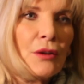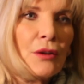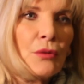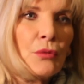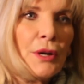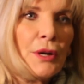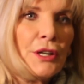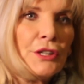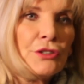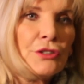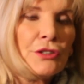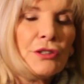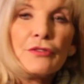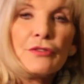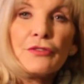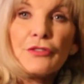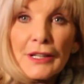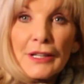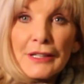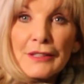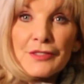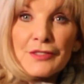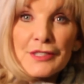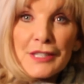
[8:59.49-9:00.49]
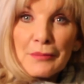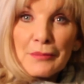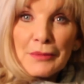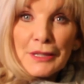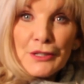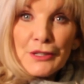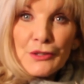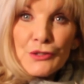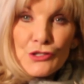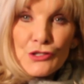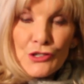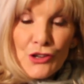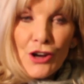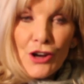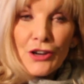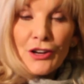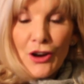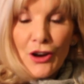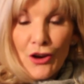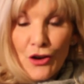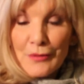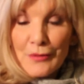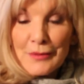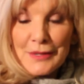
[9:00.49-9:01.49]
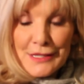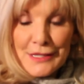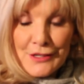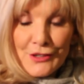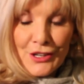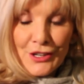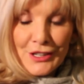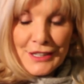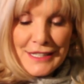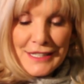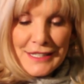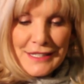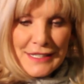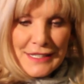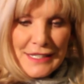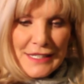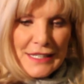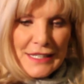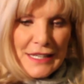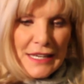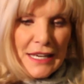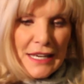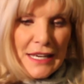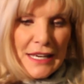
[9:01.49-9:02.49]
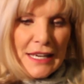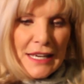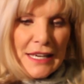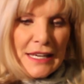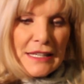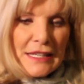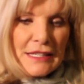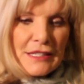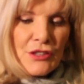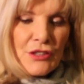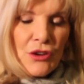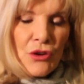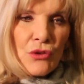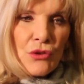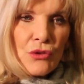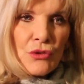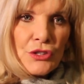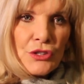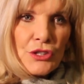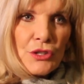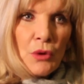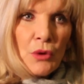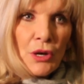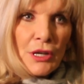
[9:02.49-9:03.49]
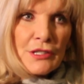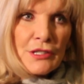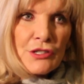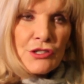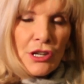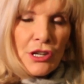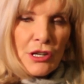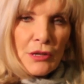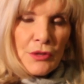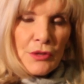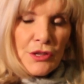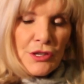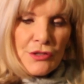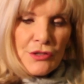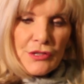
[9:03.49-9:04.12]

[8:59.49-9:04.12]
when you're in front of somebody who's not calm is not easy. So you want to start with